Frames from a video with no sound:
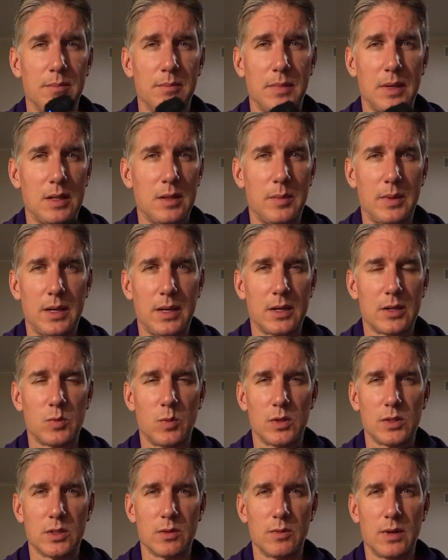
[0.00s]
BELABOX
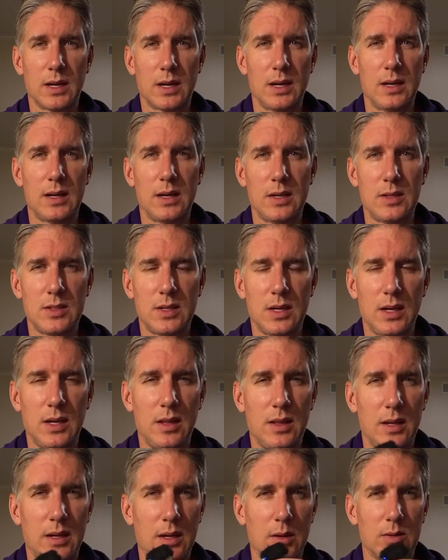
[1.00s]
wasn't recognizing
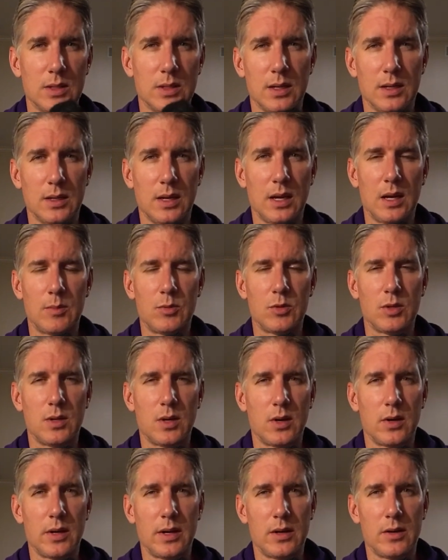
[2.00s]
anything. I was getting capture
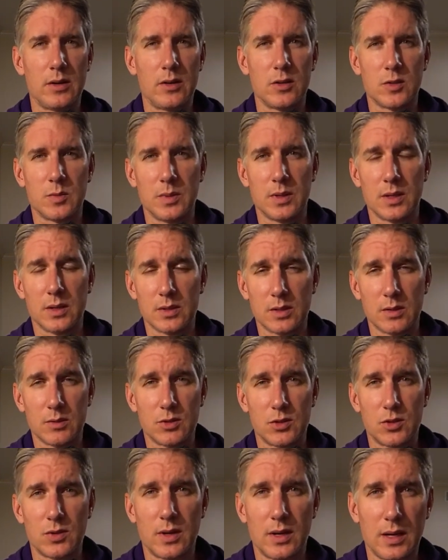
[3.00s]
card errors because I
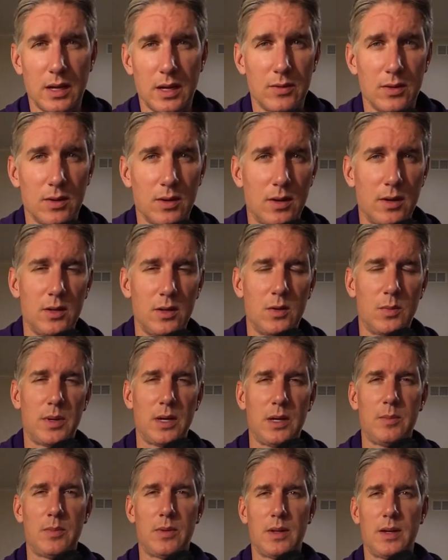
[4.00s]
was trying to have an audio
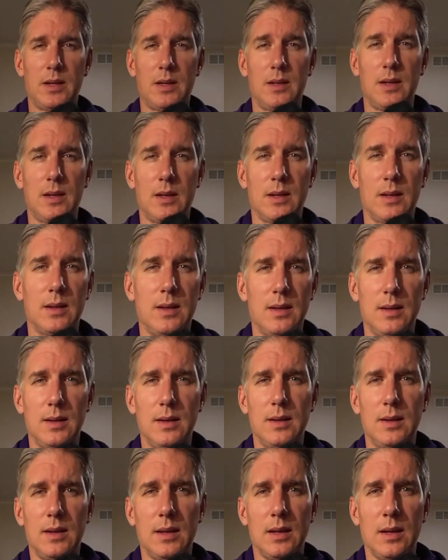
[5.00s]
pipeline, and
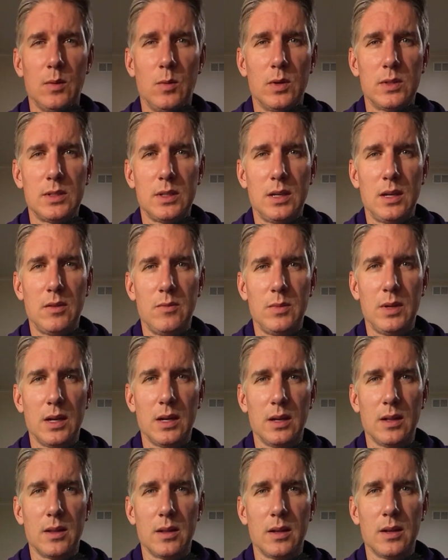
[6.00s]
it wasn't giving me
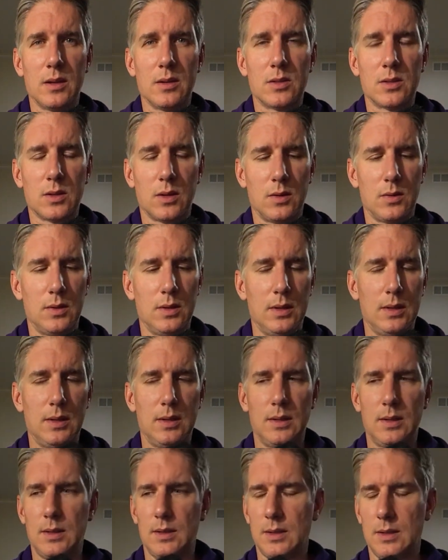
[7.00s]
anything. So
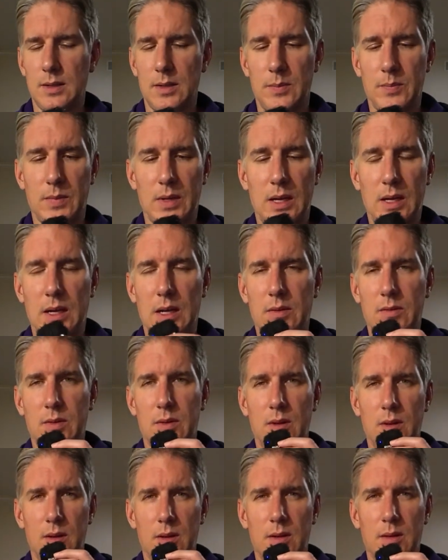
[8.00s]
I have
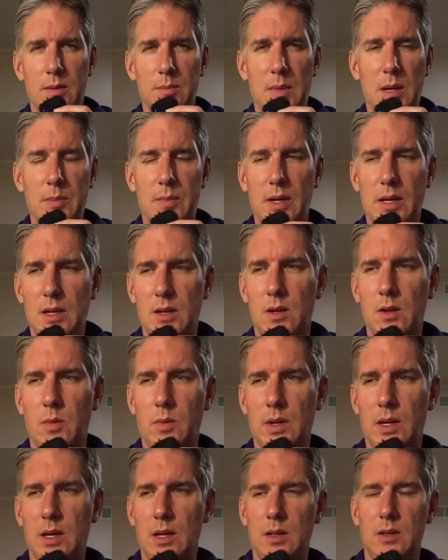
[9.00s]
my mic
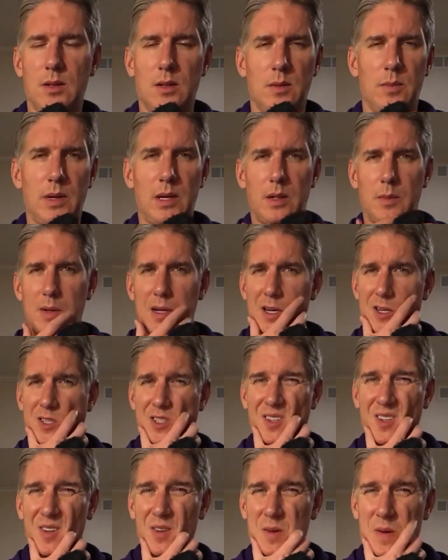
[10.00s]
going into the BELABOX
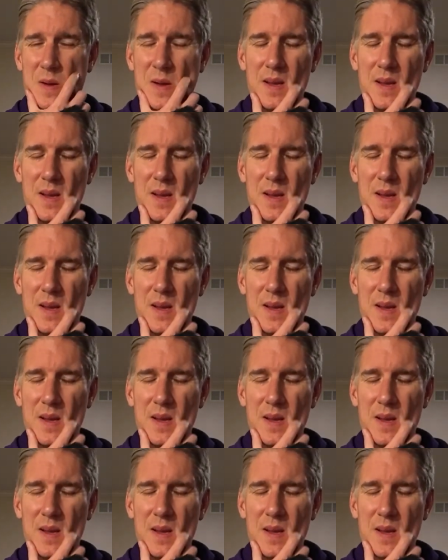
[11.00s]
here.